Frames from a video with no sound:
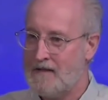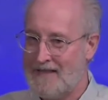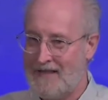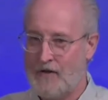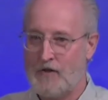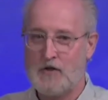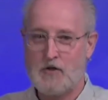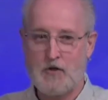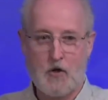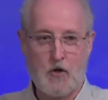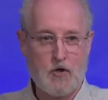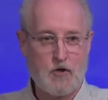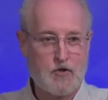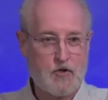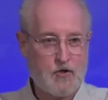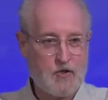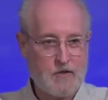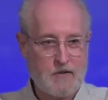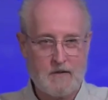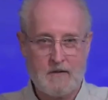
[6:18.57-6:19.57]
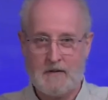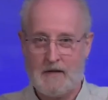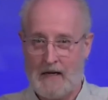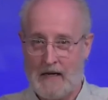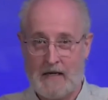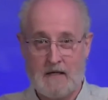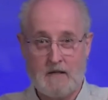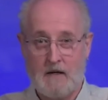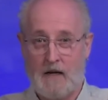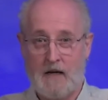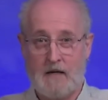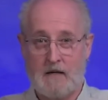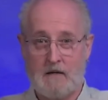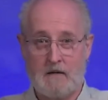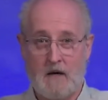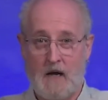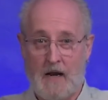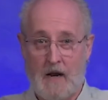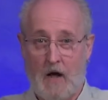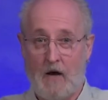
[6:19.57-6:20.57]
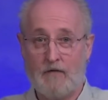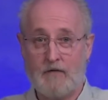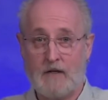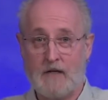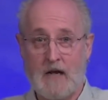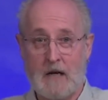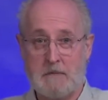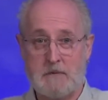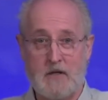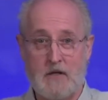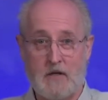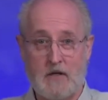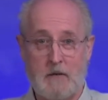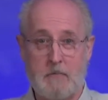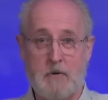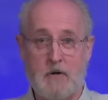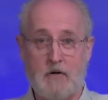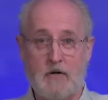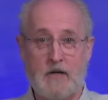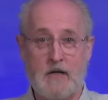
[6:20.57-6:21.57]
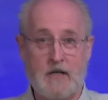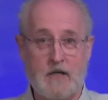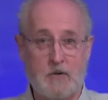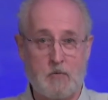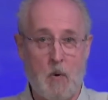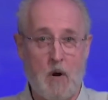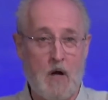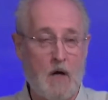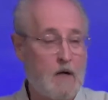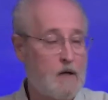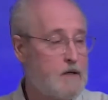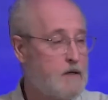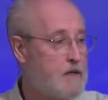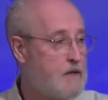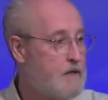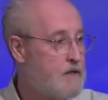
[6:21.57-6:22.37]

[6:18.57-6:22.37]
in the church and oftentimes in the community as well,